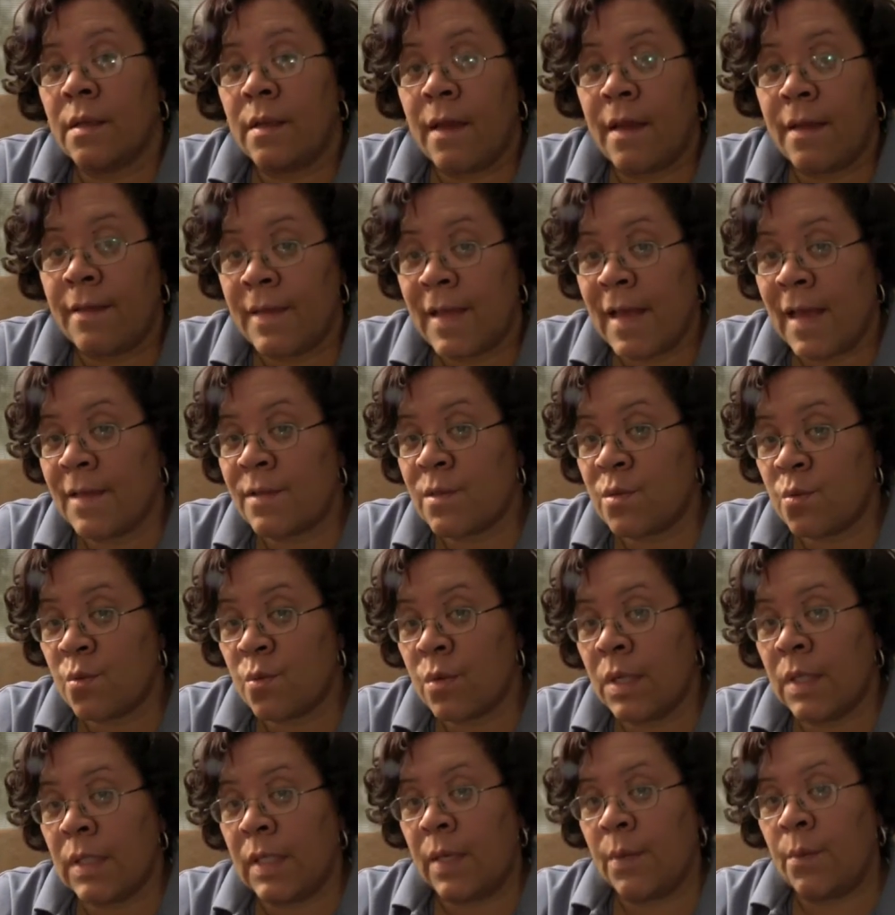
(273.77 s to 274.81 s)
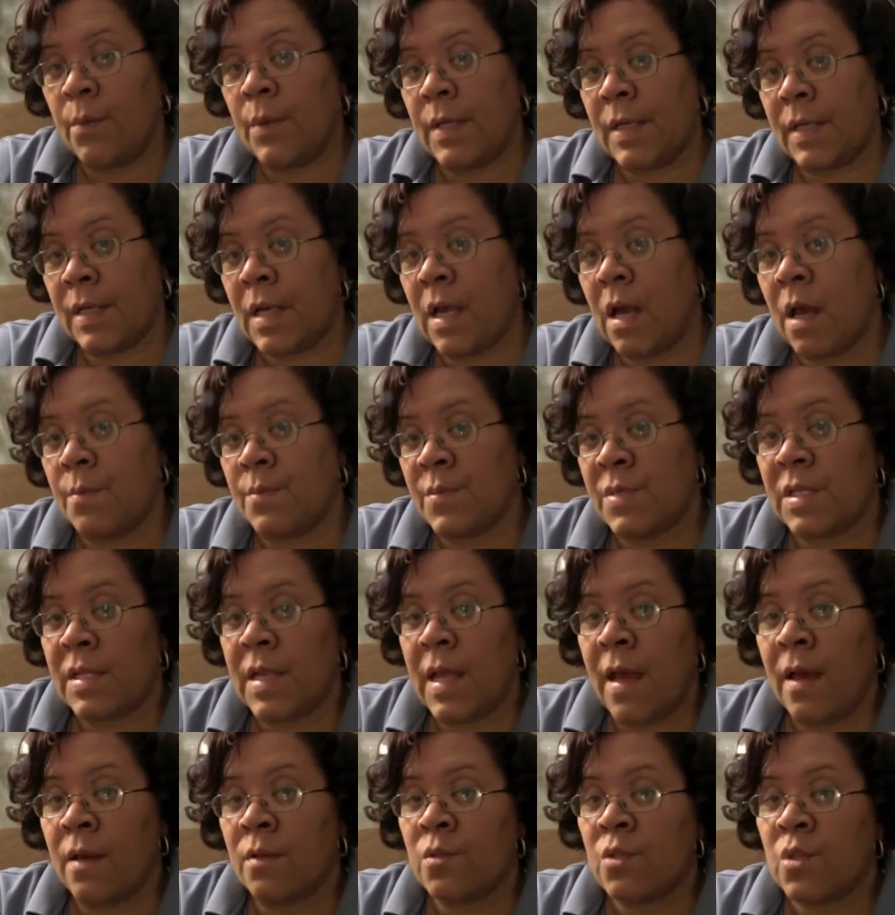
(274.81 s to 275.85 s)
And that's really what it comes
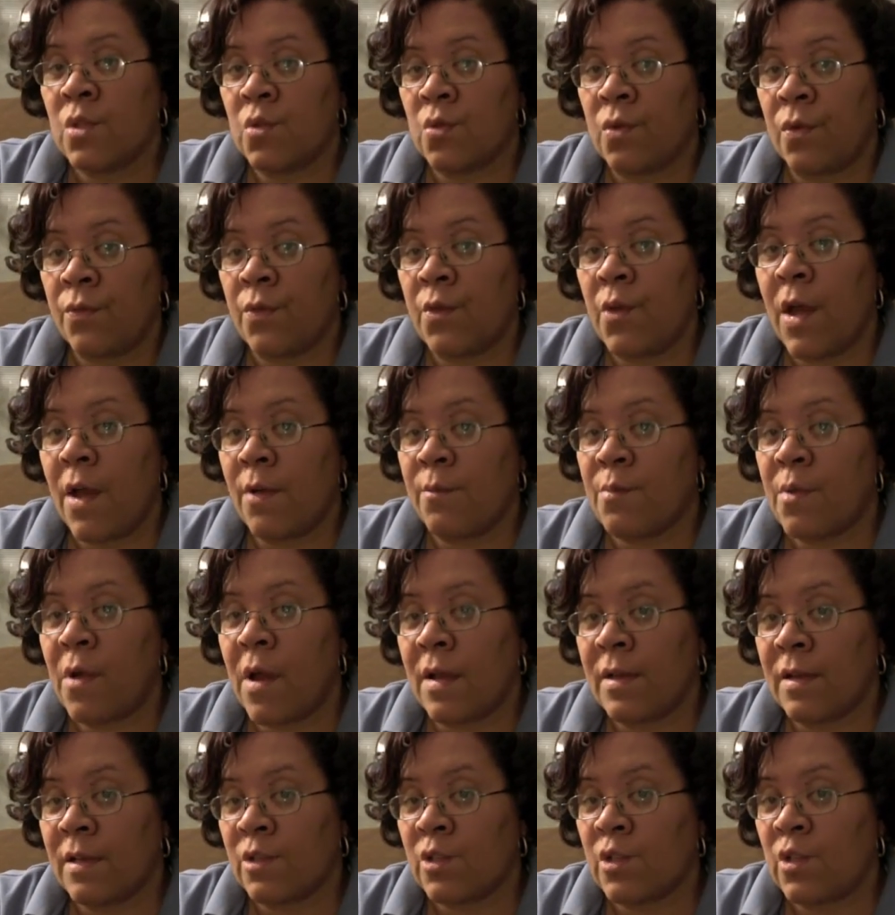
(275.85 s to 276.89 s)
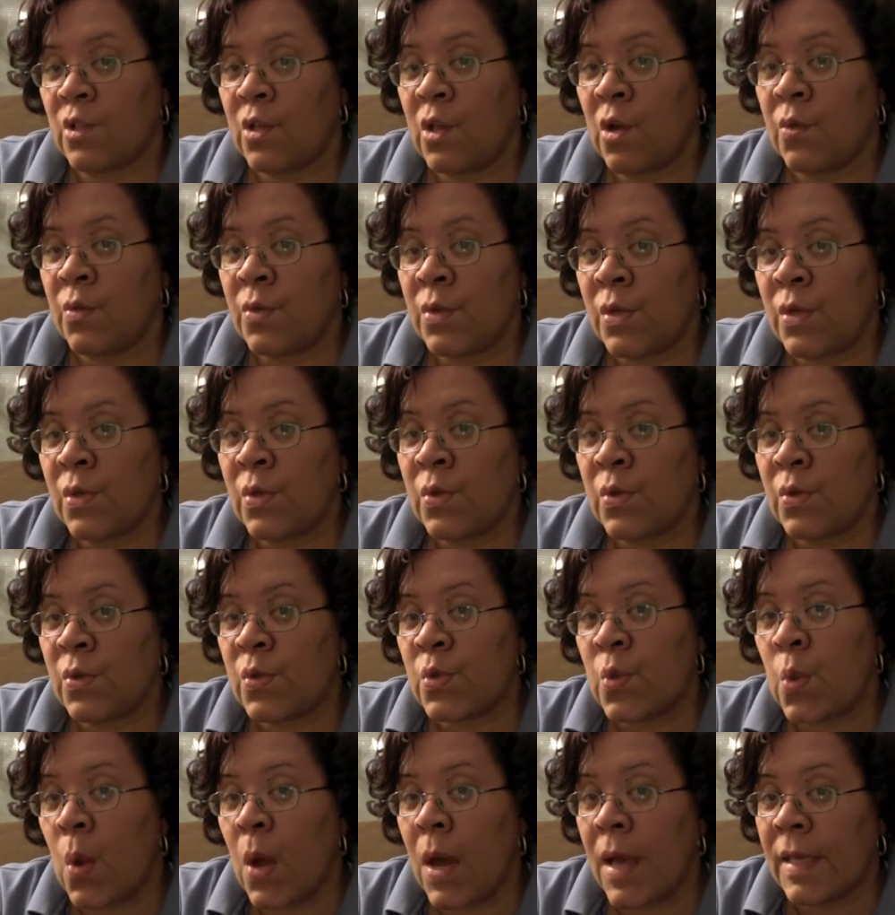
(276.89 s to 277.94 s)
down to. If you have products you don't
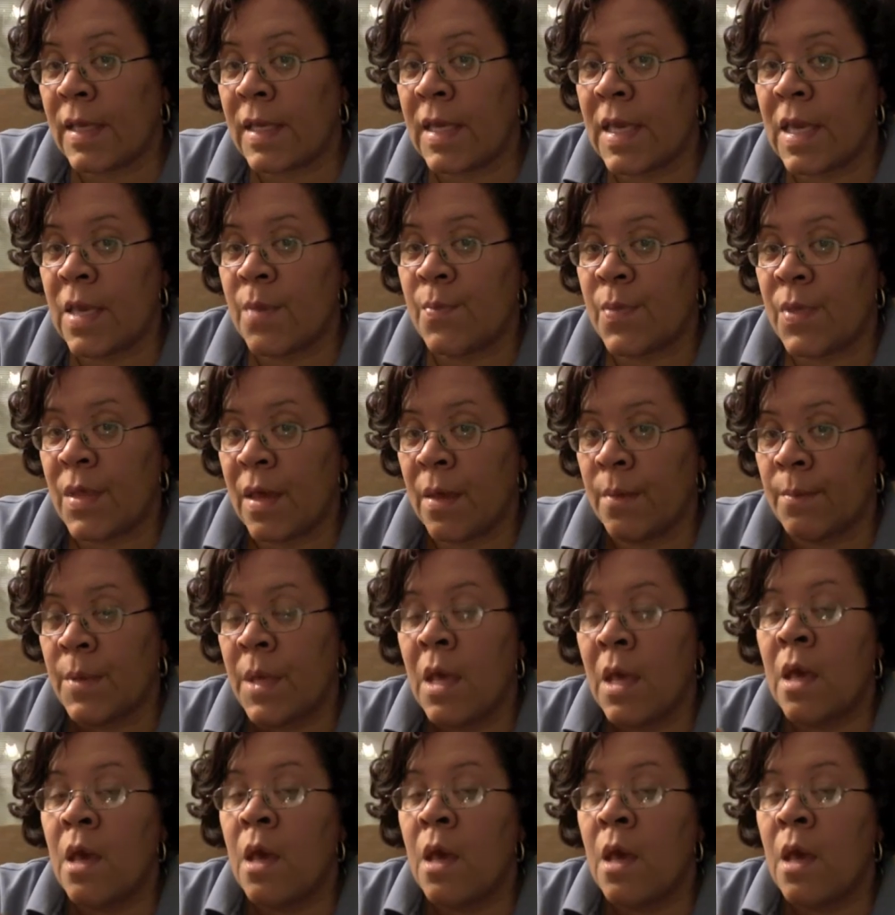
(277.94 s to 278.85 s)
use, why keep them?